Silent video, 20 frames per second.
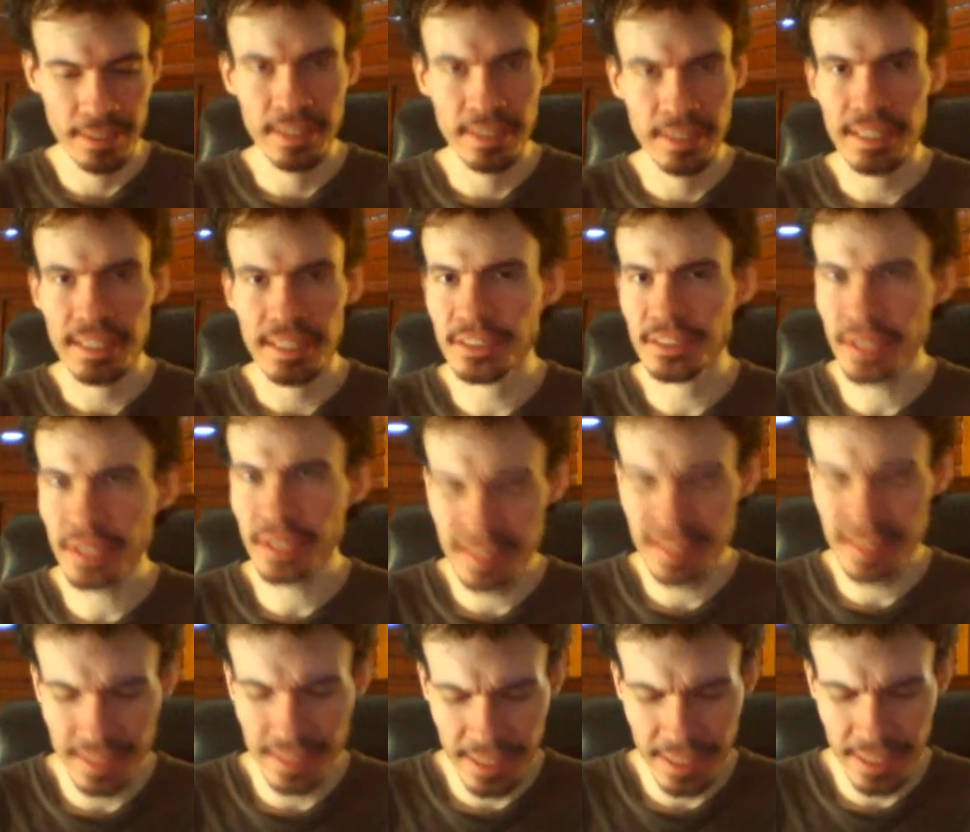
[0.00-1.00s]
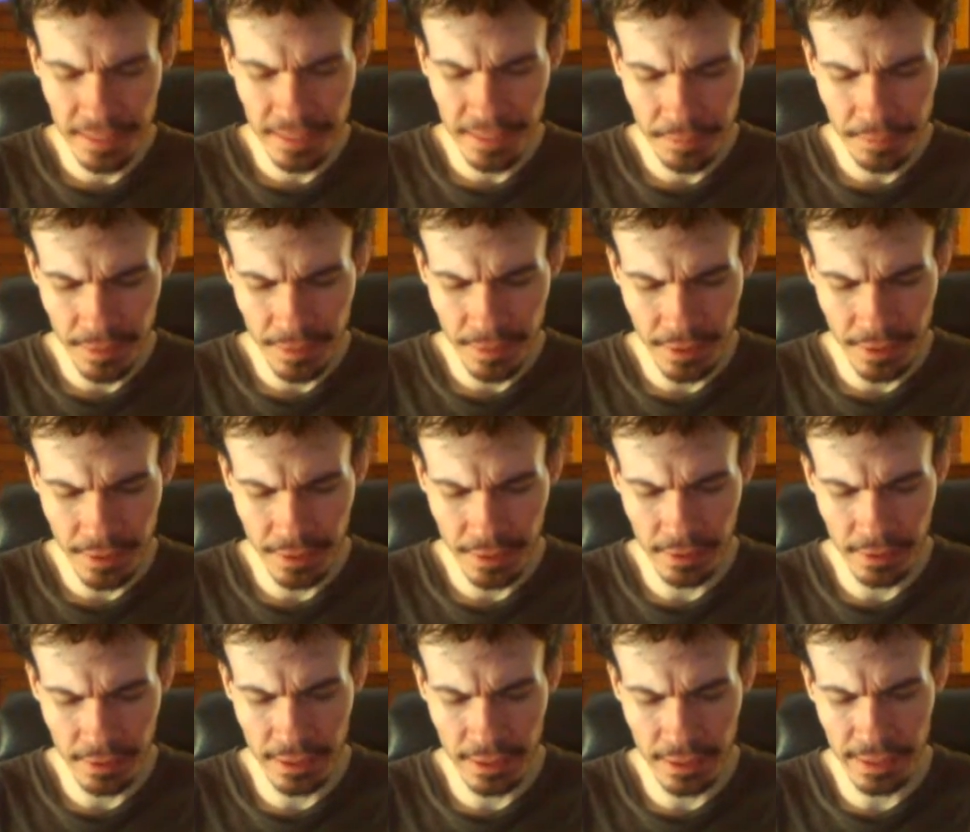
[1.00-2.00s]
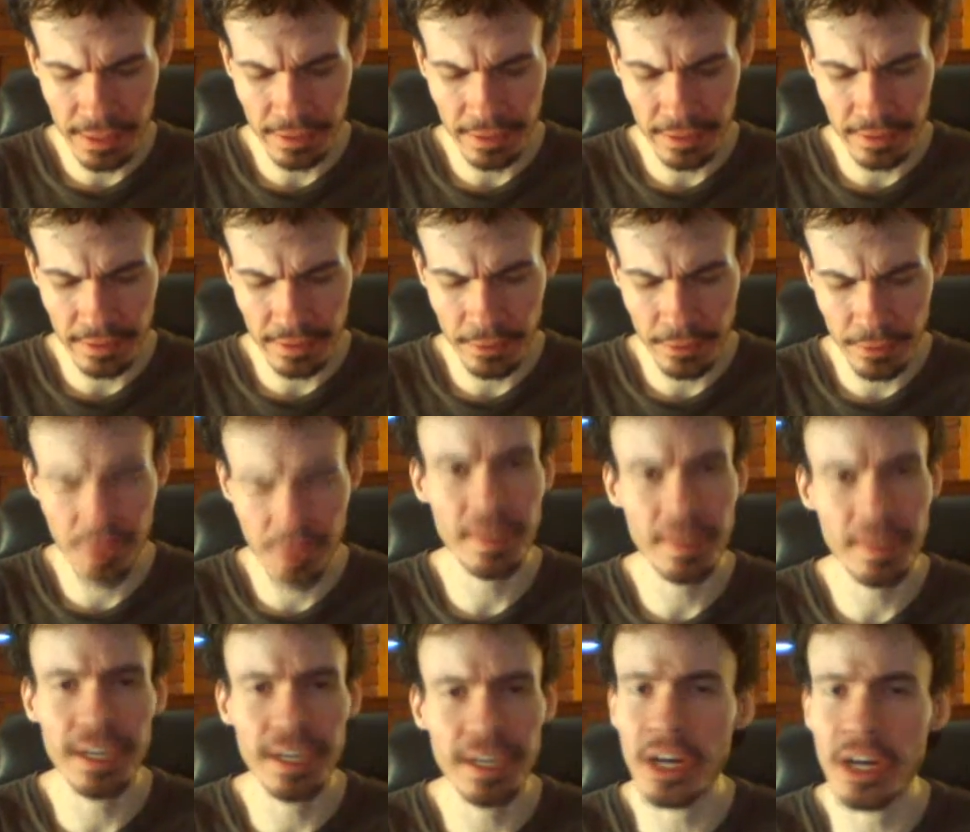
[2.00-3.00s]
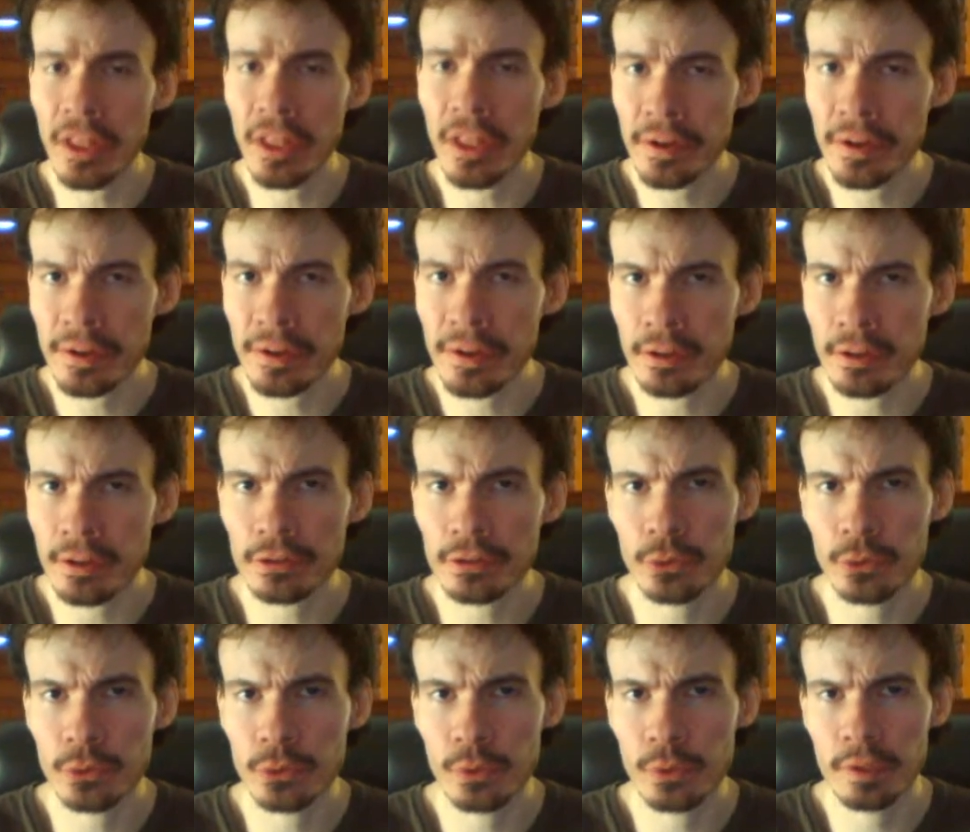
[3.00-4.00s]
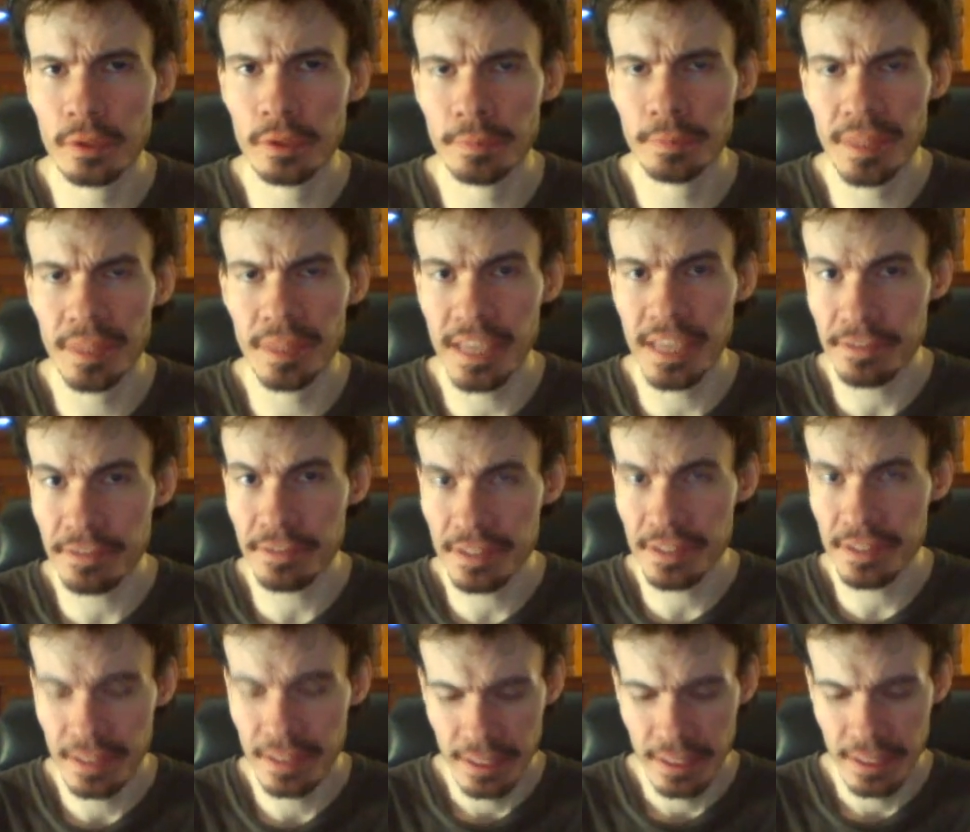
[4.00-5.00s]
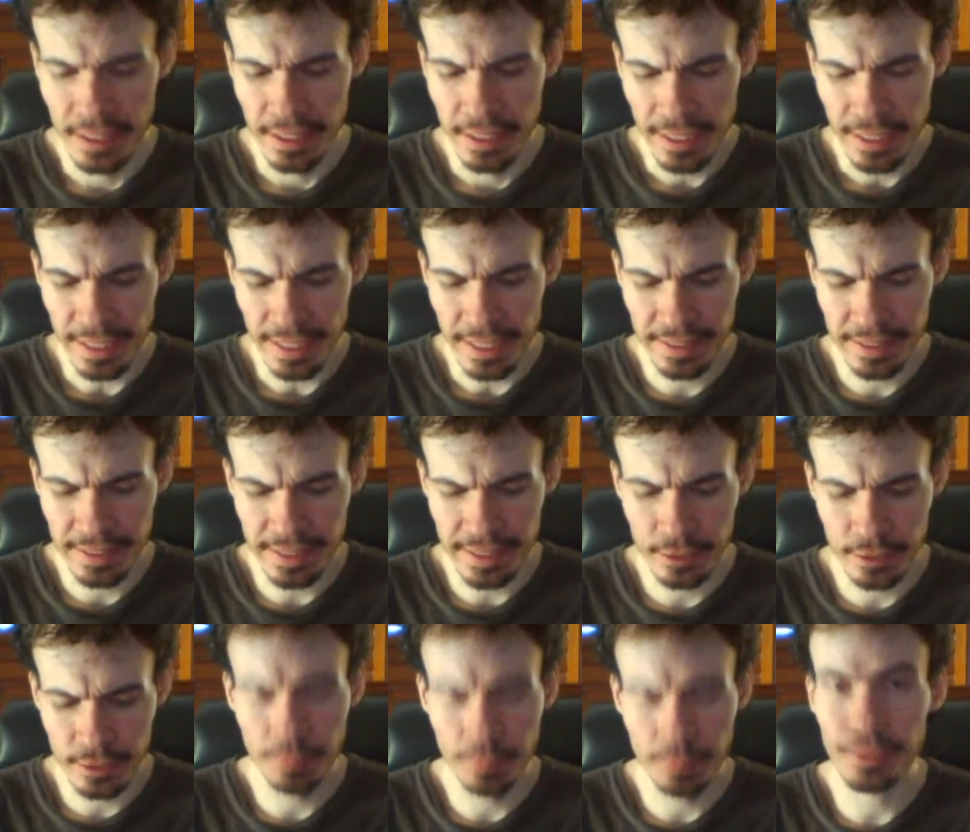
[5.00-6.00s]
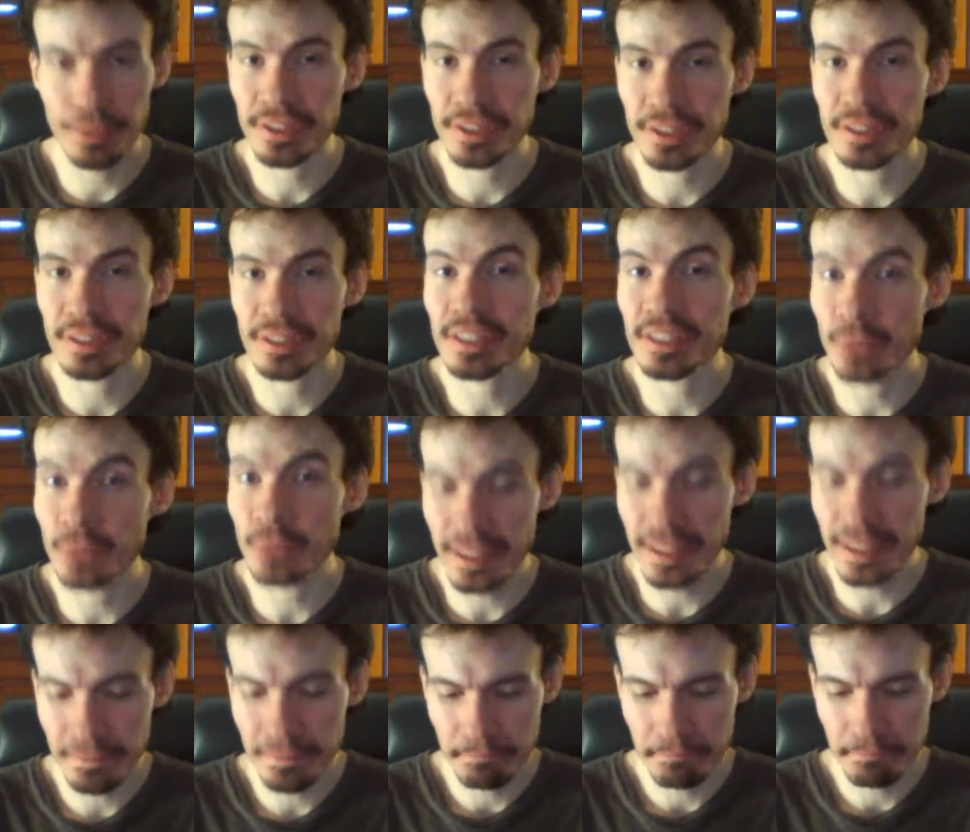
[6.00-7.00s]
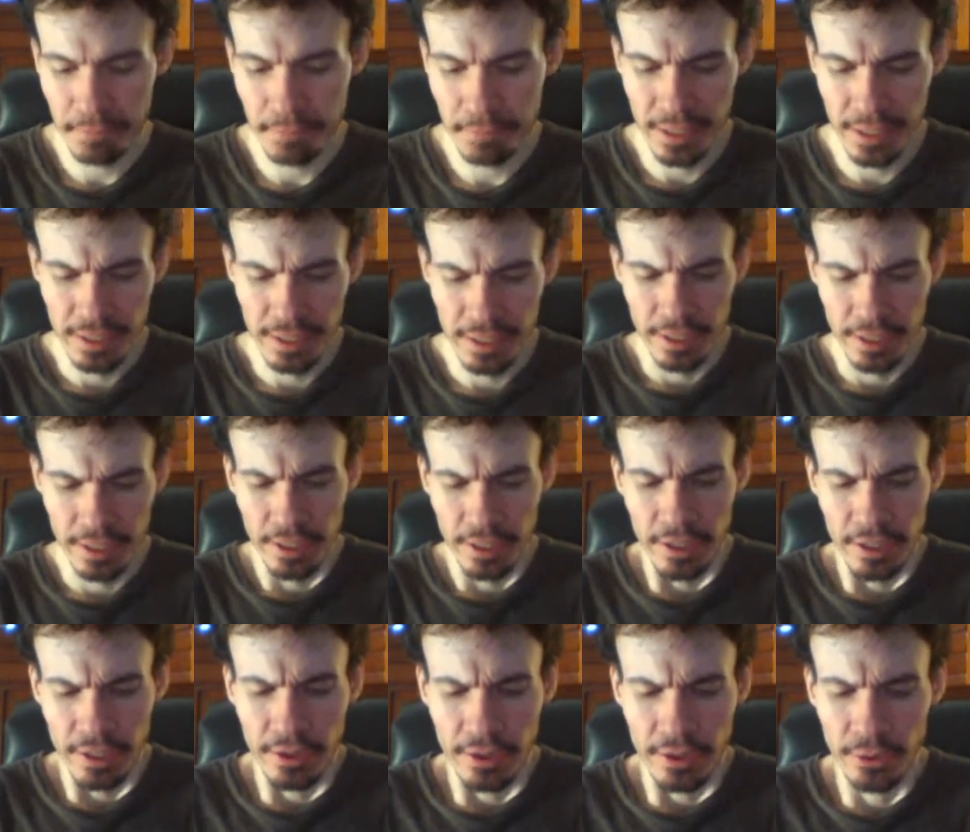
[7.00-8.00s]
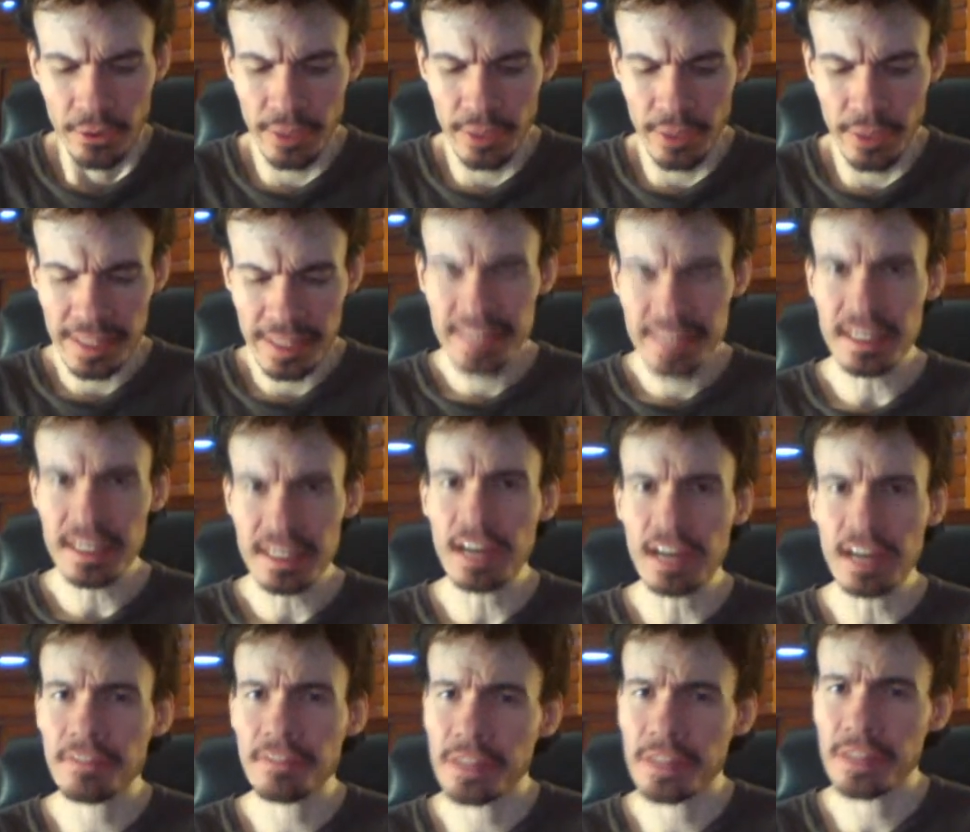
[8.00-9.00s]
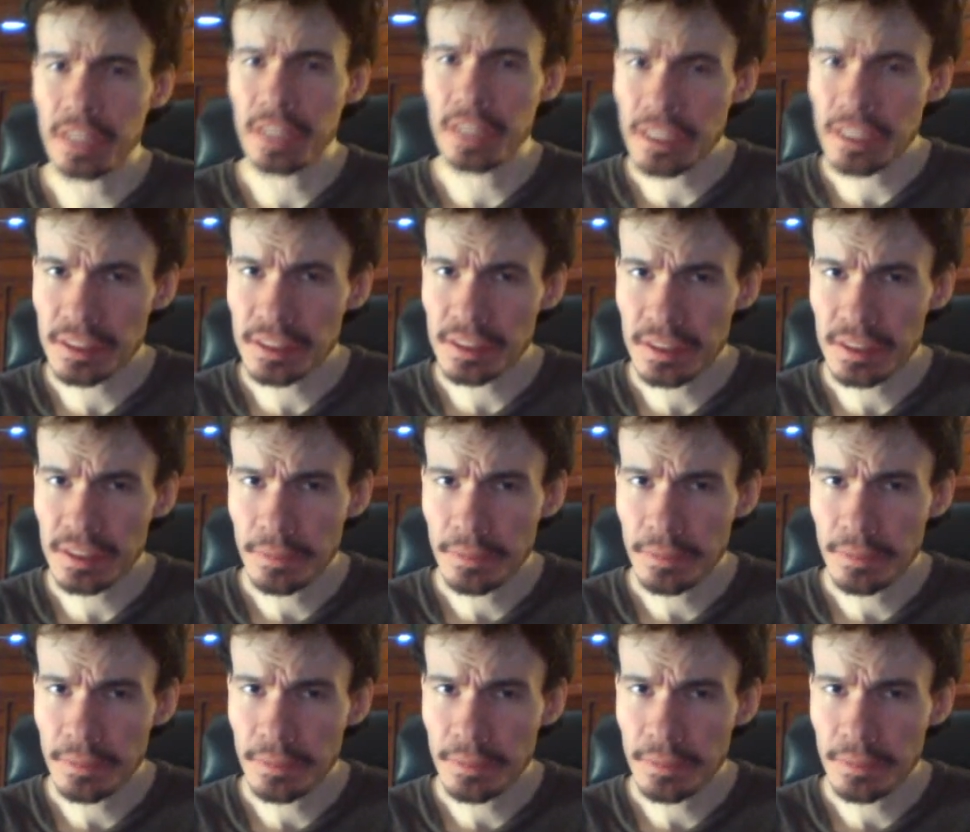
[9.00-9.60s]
As you can see, with my other old school PDFs, I decided to print this one. Relics of the Lost